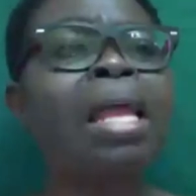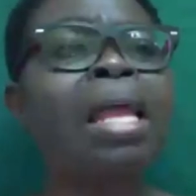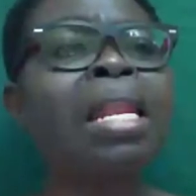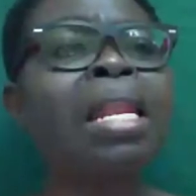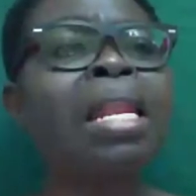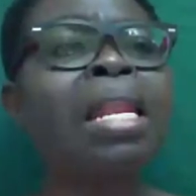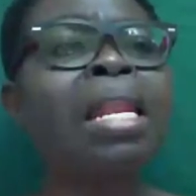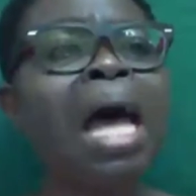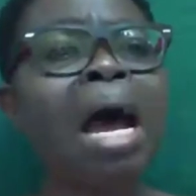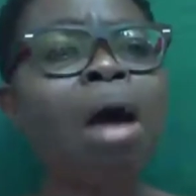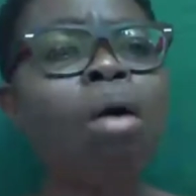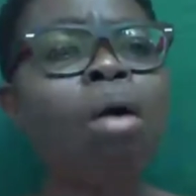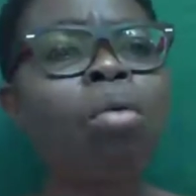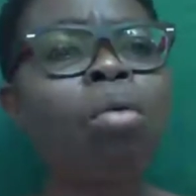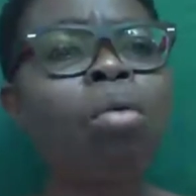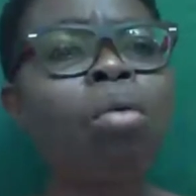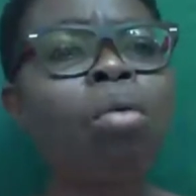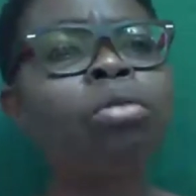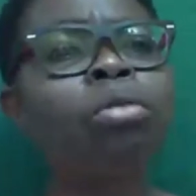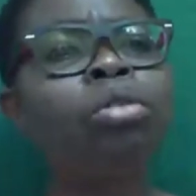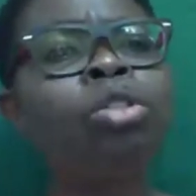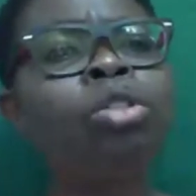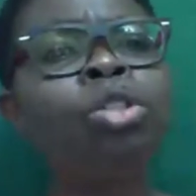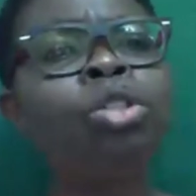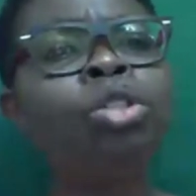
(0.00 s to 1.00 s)
Now,
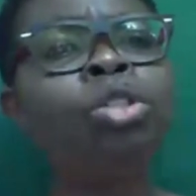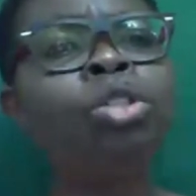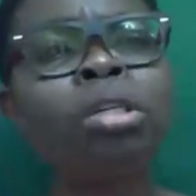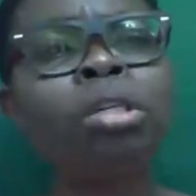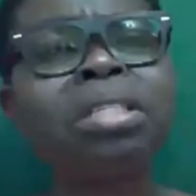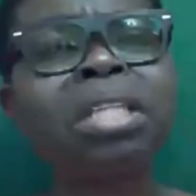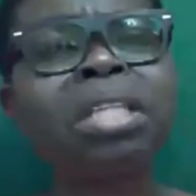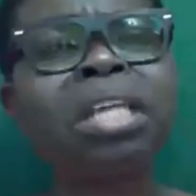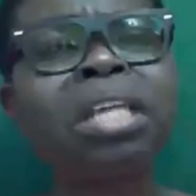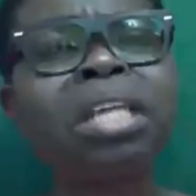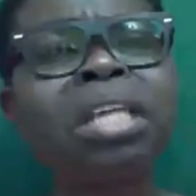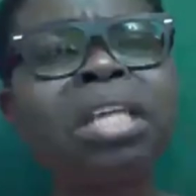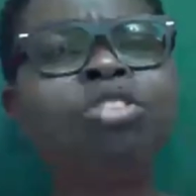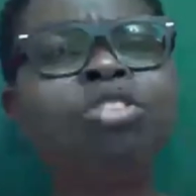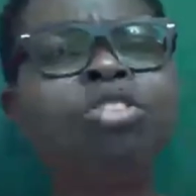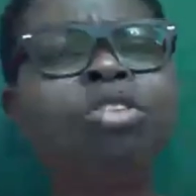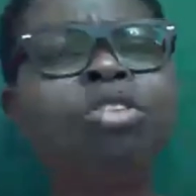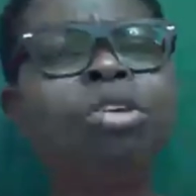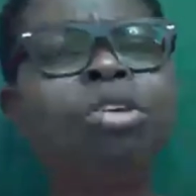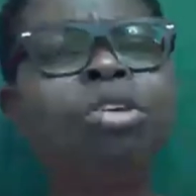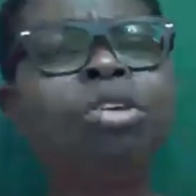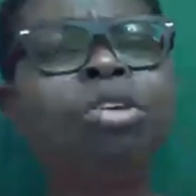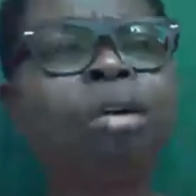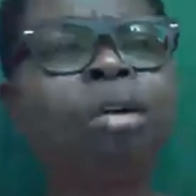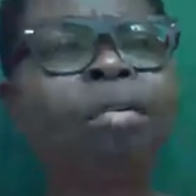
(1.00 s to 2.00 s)
using
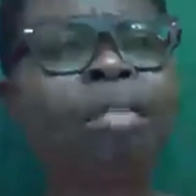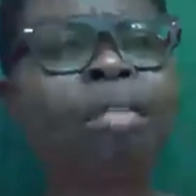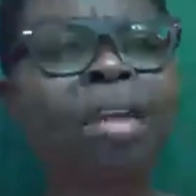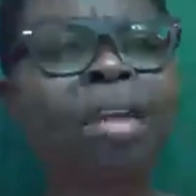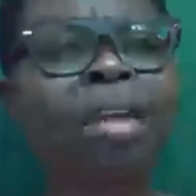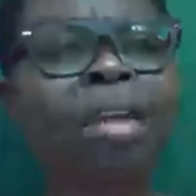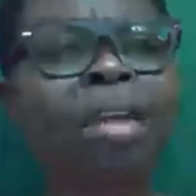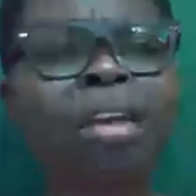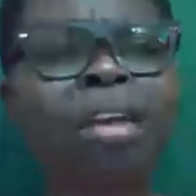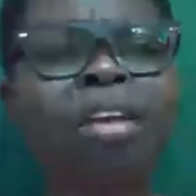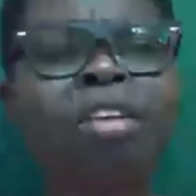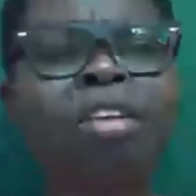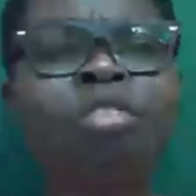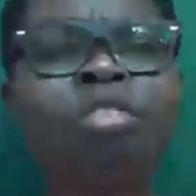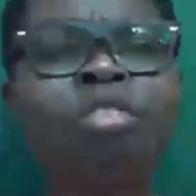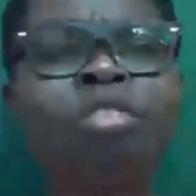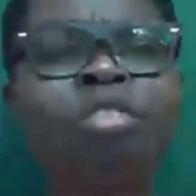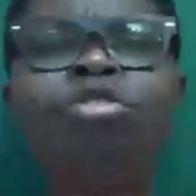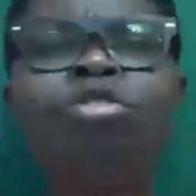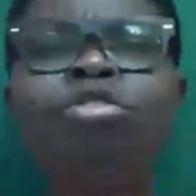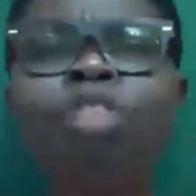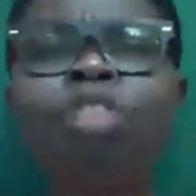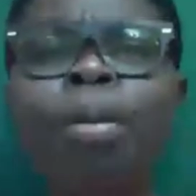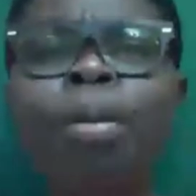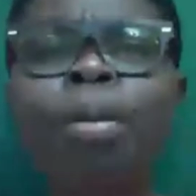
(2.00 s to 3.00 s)
theory
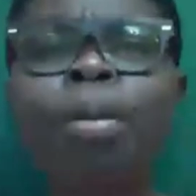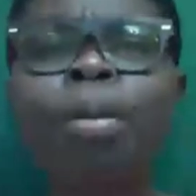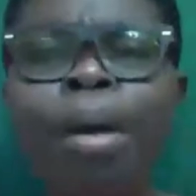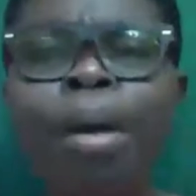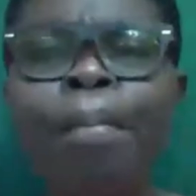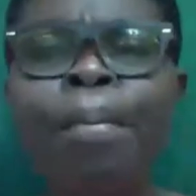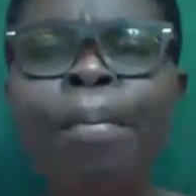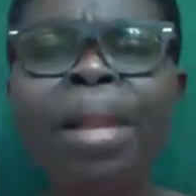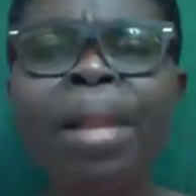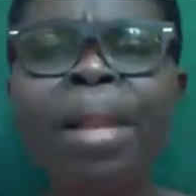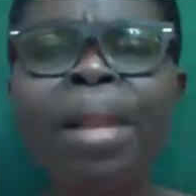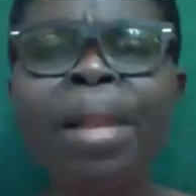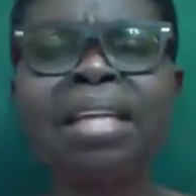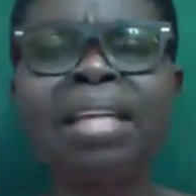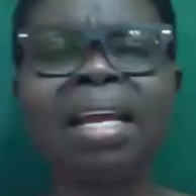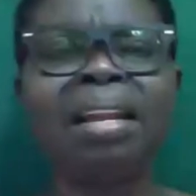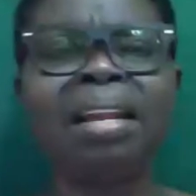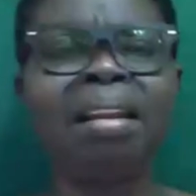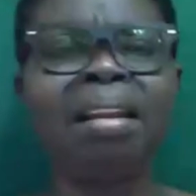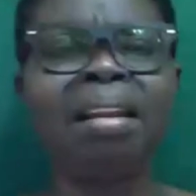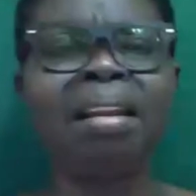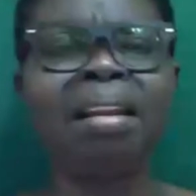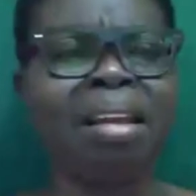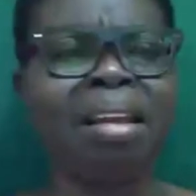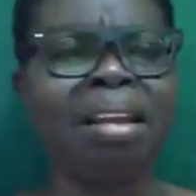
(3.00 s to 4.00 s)
to support
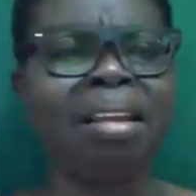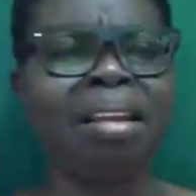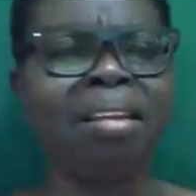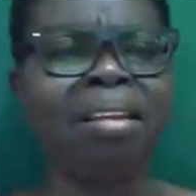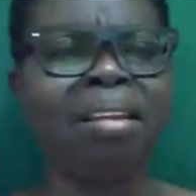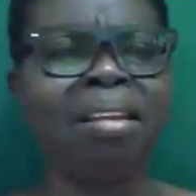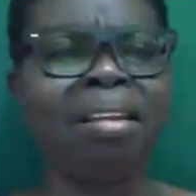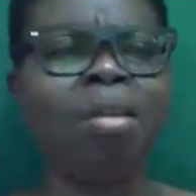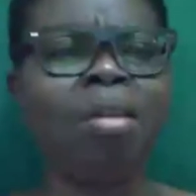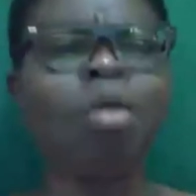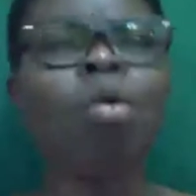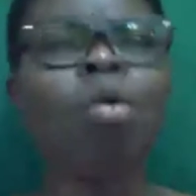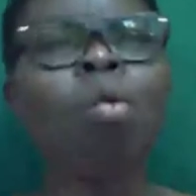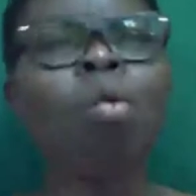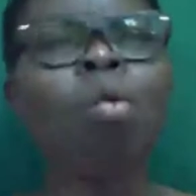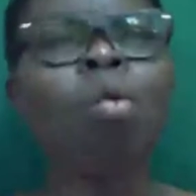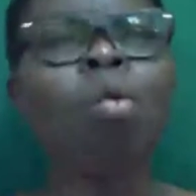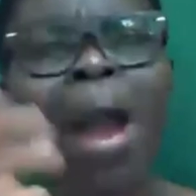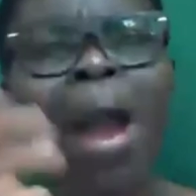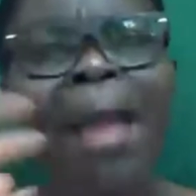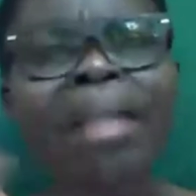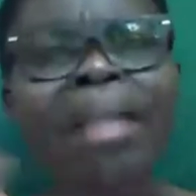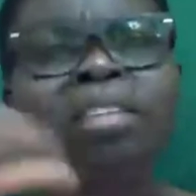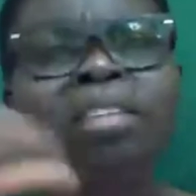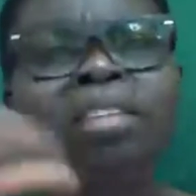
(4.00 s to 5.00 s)
blended learning
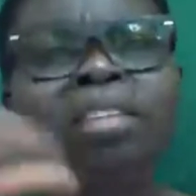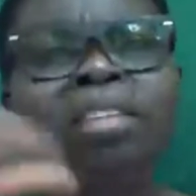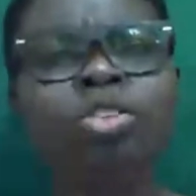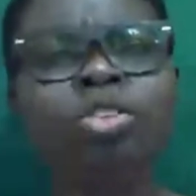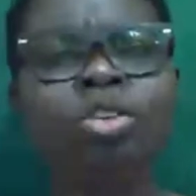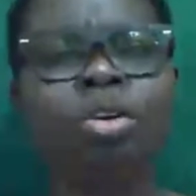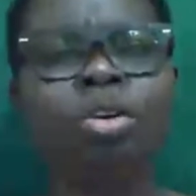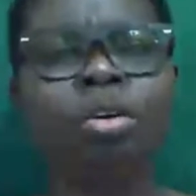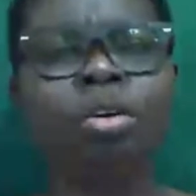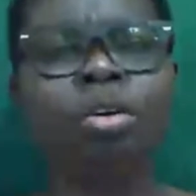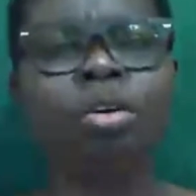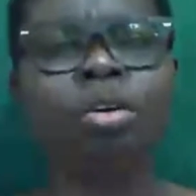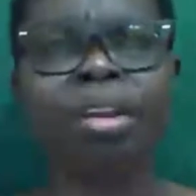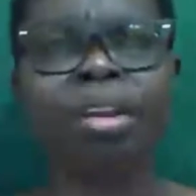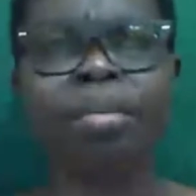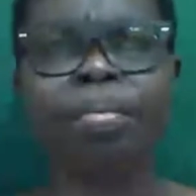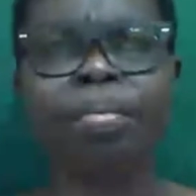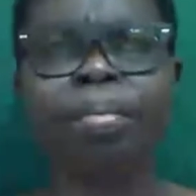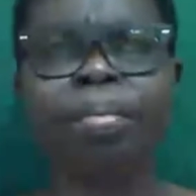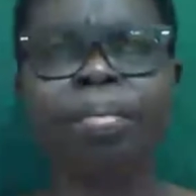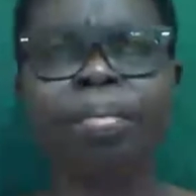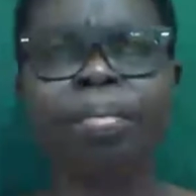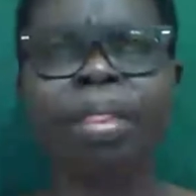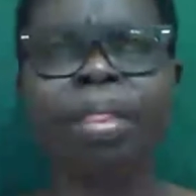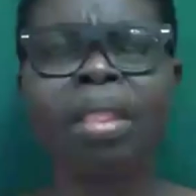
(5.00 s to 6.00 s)
why theory?
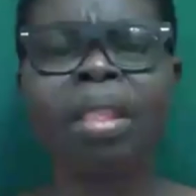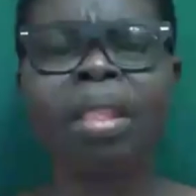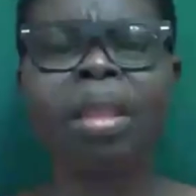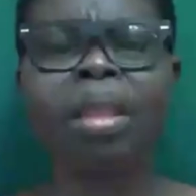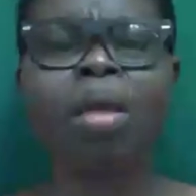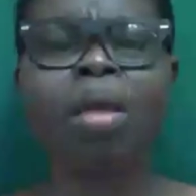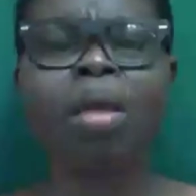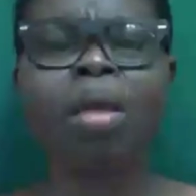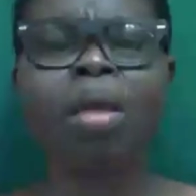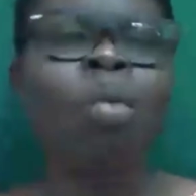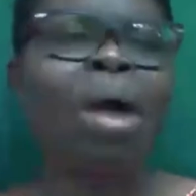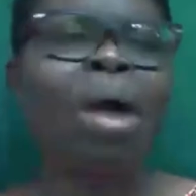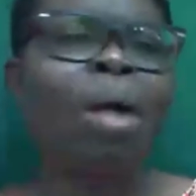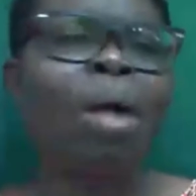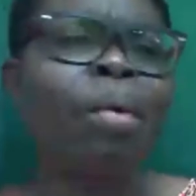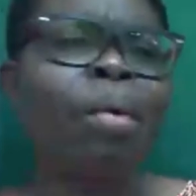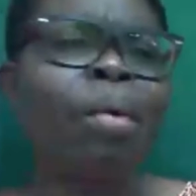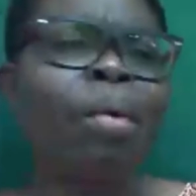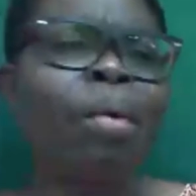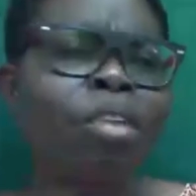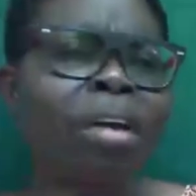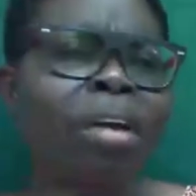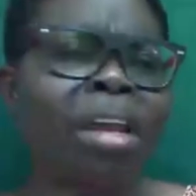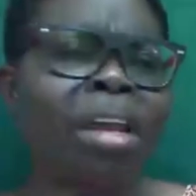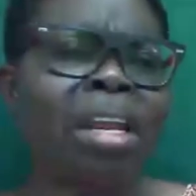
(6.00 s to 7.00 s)
Why are
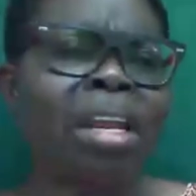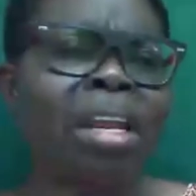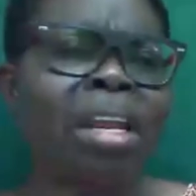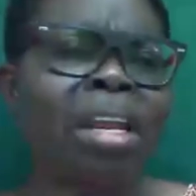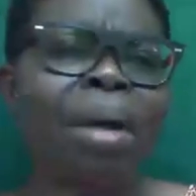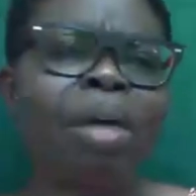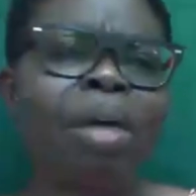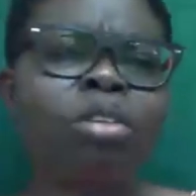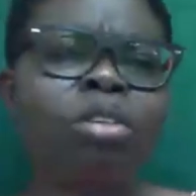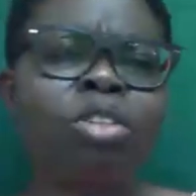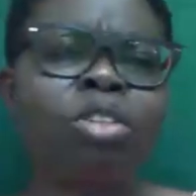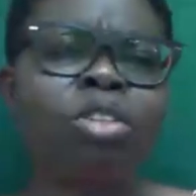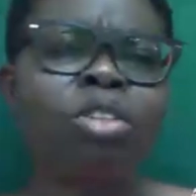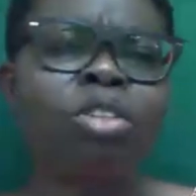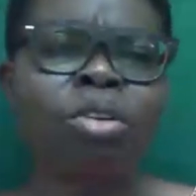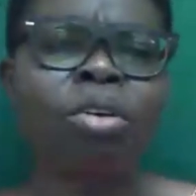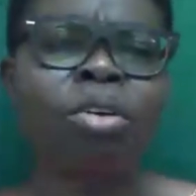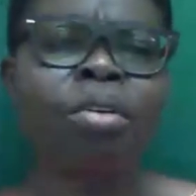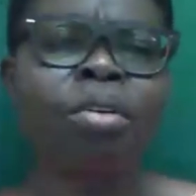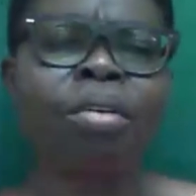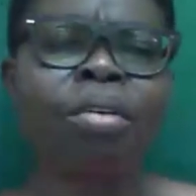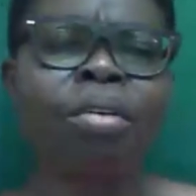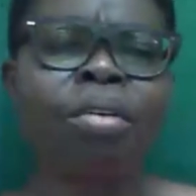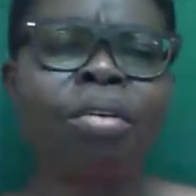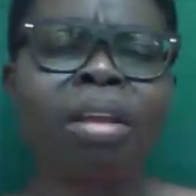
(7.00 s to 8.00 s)
we talking about
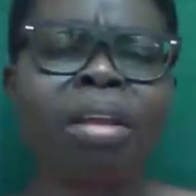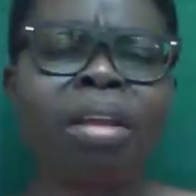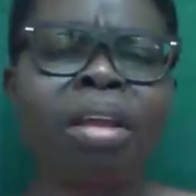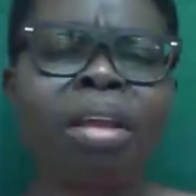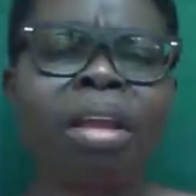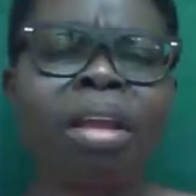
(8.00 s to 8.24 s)
theory?